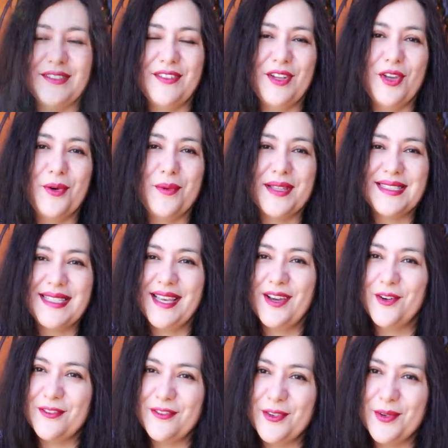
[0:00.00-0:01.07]
this video was
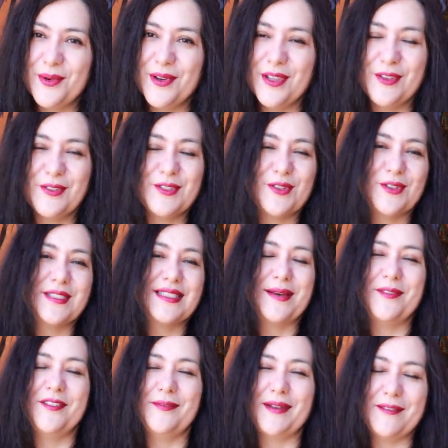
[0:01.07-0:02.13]
helpful. You saw
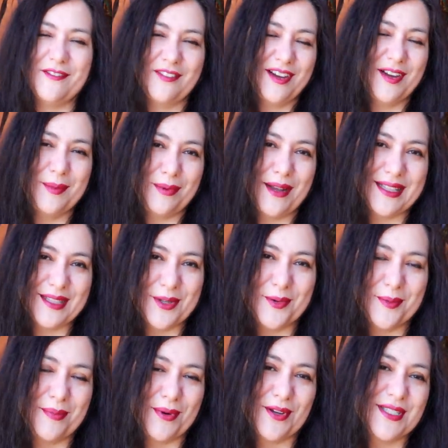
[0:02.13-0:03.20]
some of my very
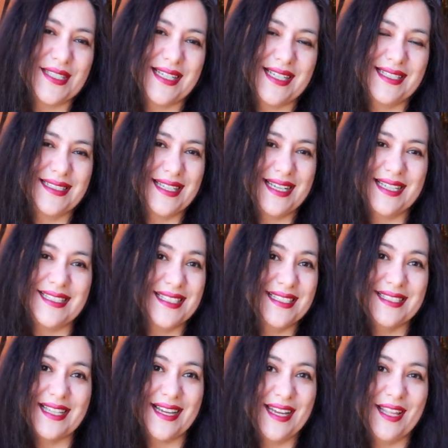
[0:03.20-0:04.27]
practical process and it's
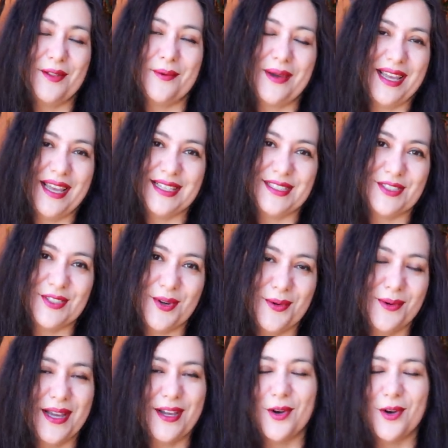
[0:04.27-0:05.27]
exactly the way I sew.